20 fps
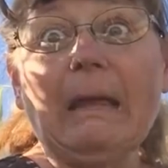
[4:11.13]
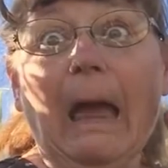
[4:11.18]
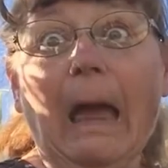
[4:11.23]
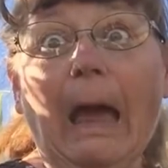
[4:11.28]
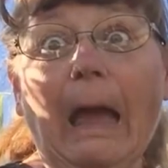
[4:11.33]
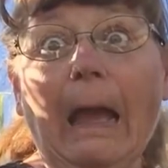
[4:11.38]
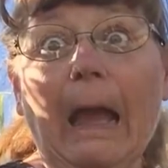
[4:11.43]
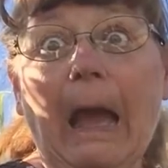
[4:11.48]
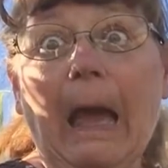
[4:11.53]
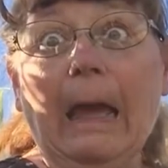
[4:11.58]

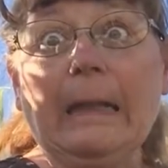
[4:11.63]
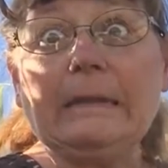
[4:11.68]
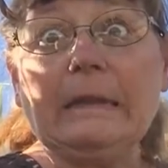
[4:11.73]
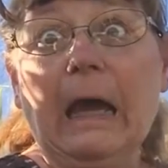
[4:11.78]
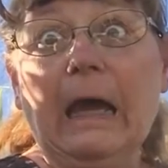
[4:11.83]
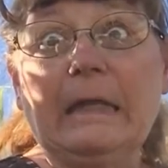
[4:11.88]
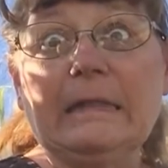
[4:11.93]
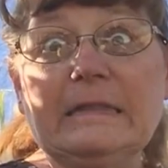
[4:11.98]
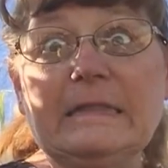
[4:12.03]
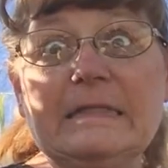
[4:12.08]
I got
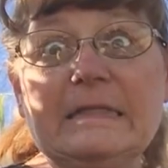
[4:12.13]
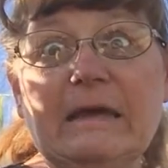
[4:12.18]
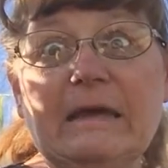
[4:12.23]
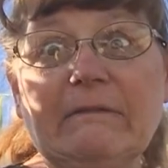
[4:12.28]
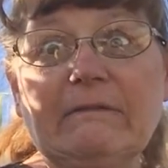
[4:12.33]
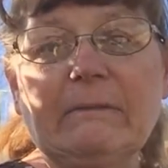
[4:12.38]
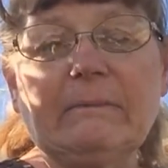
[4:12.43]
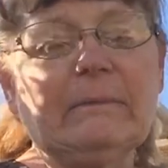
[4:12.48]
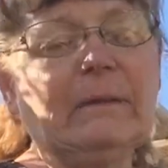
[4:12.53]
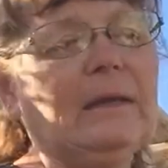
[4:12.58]
tons
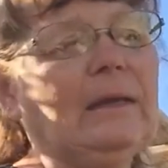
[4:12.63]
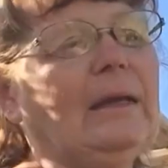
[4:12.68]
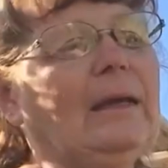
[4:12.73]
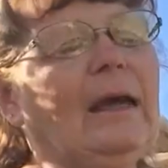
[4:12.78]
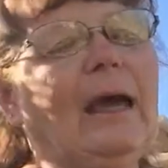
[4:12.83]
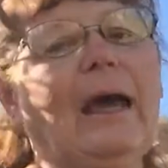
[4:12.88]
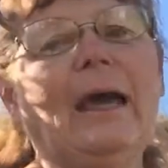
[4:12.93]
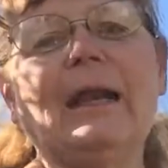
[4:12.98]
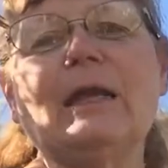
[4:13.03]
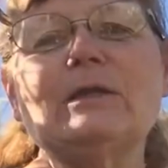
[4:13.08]
of them,
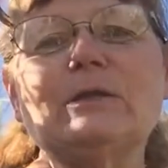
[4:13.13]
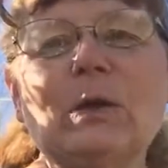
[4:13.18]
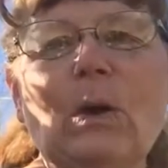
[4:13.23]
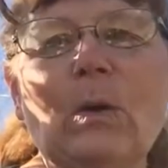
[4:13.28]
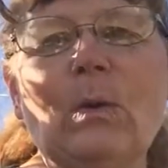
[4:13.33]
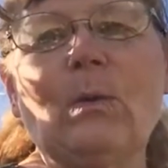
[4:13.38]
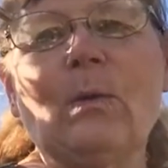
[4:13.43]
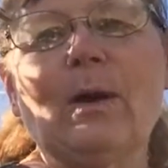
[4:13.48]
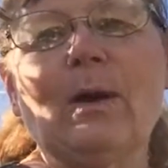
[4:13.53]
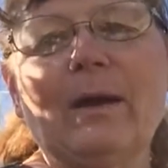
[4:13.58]
and I
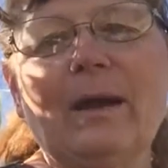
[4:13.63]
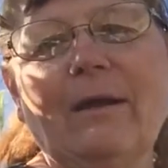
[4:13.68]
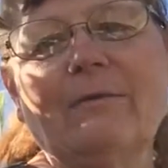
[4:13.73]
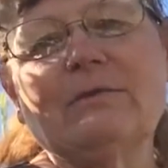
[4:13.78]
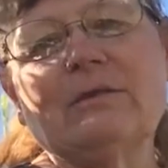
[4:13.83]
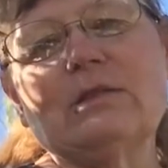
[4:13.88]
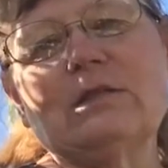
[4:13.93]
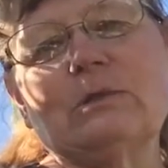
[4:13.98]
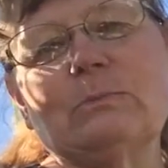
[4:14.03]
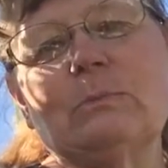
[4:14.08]
don't want to have
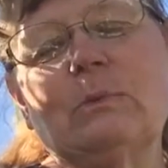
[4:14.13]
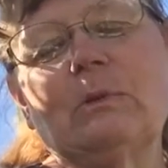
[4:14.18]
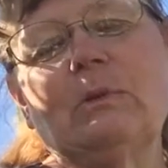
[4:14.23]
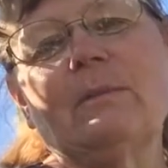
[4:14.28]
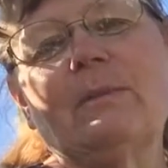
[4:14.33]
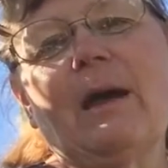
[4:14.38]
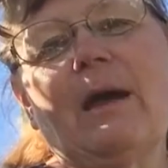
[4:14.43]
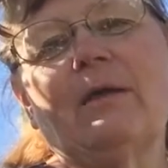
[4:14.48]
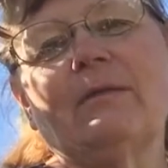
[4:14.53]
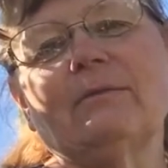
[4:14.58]
to just pull
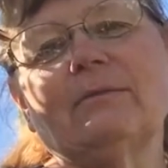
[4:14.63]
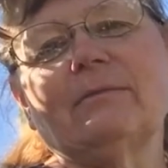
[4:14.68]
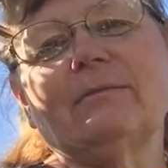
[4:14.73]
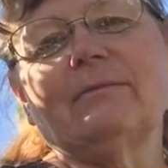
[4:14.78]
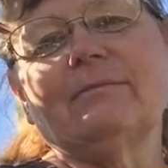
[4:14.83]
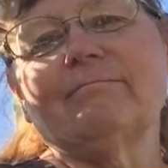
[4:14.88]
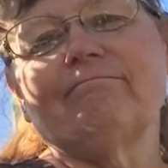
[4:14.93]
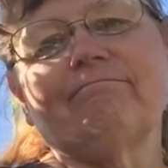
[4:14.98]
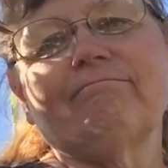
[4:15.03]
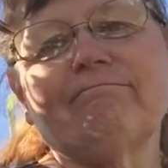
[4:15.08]
them out
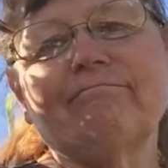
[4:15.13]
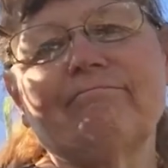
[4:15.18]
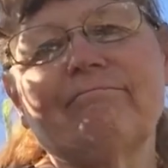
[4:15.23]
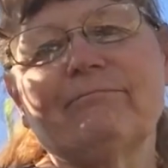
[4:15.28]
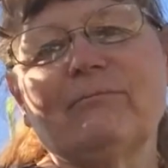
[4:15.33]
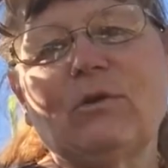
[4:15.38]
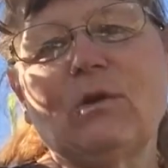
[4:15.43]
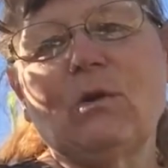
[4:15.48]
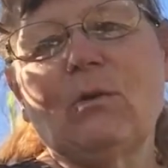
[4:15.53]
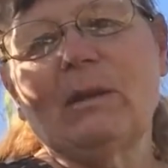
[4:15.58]
and
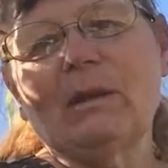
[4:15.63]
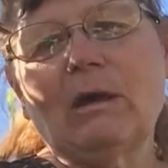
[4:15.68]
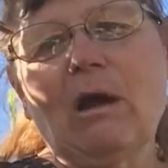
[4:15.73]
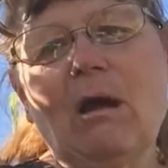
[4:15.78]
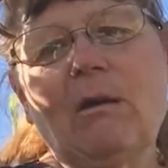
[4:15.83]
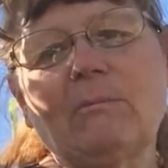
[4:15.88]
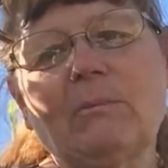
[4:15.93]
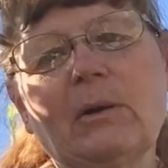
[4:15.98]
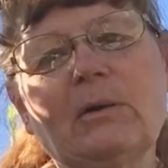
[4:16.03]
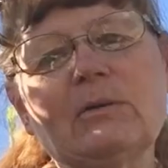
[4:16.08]
throw them in the
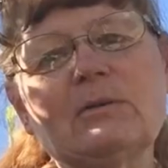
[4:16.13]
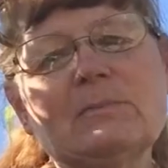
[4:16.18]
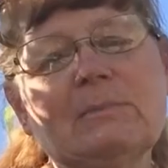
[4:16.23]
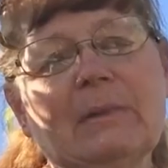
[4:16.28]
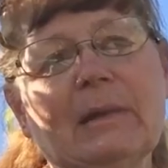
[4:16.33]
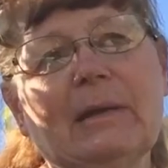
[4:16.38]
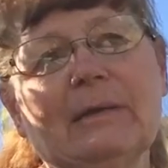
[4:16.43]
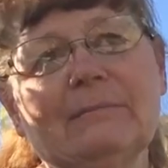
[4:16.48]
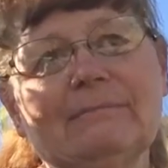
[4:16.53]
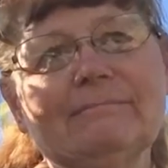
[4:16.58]
compost,
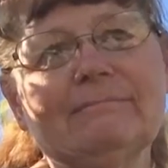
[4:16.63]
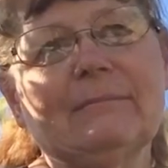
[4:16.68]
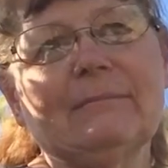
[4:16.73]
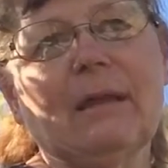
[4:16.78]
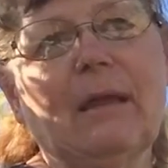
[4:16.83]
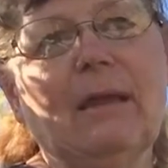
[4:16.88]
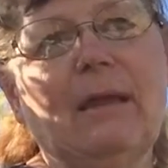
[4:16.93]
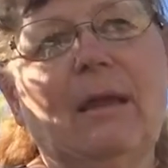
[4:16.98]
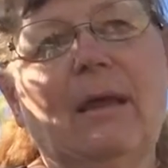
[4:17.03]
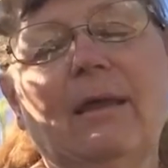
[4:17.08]
but
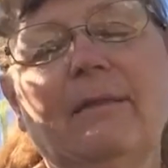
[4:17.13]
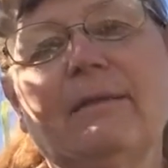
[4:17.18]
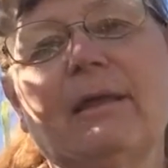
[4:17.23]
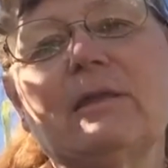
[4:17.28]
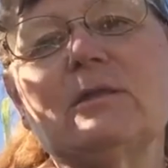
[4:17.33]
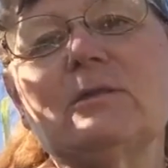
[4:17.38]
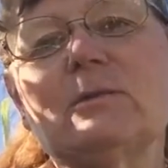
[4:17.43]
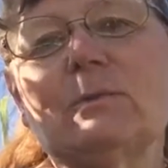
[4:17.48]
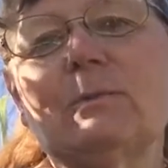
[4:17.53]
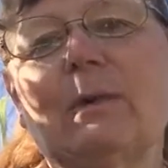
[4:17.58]

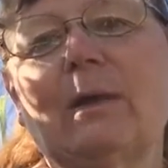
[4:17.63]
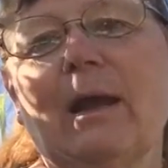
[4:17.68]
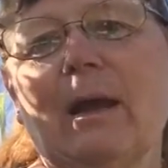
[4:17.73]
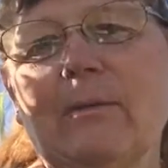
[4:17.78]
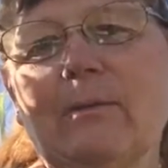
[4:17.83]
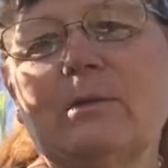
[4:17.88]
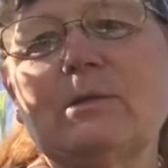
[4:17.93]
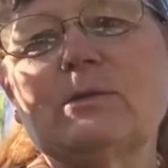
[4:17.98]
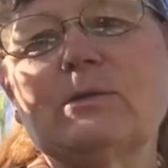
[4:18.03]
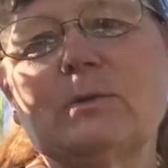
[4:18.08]
that's what I
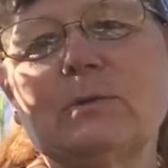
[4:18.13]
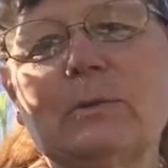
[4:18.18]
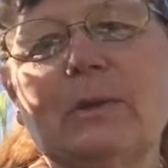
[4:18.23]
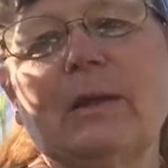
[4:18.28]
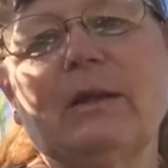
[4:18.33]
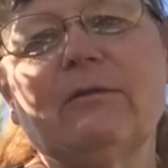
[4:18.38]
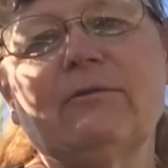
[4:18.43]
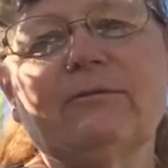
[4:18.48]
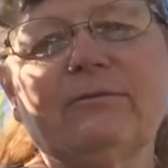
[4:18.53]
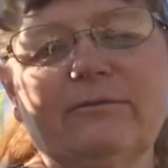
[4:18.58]
will do
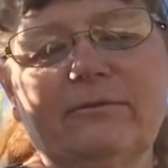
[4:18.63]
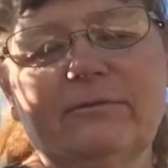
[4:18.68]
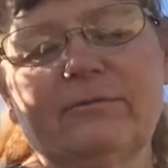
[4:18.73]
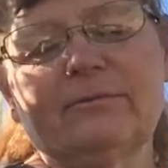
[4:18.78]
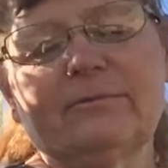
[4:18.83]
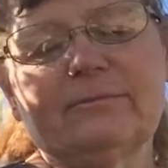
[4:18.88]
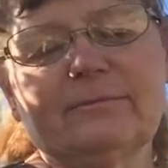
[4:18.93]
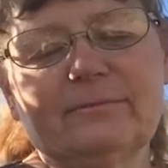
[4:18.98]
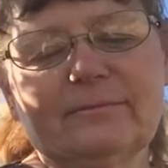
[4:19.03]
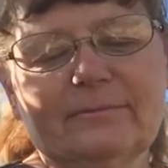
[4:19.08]
if
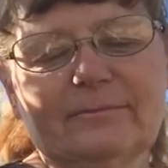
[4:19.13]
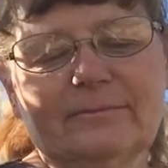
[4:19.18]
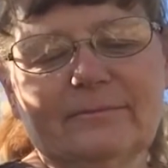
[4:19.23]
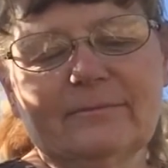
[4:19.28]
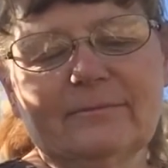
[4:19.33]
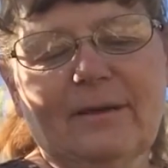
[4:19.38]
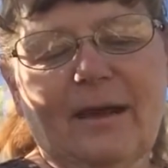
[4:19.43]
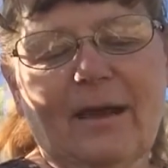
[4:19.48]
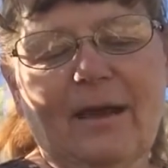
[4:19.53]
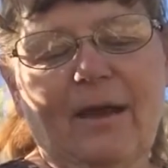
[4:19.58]

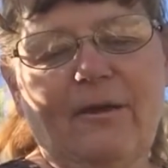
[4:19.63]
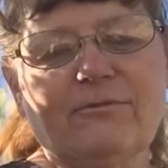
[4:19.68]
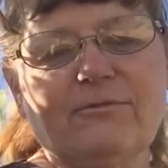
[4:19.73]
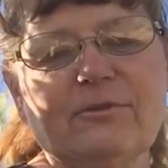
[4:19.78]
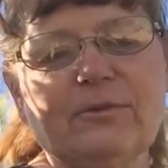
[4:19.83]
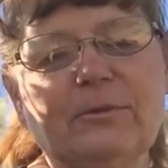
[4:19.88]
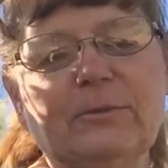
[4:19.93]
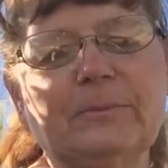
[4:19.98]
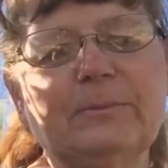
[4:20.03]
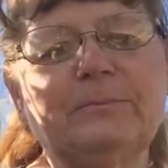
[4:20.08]
I have to.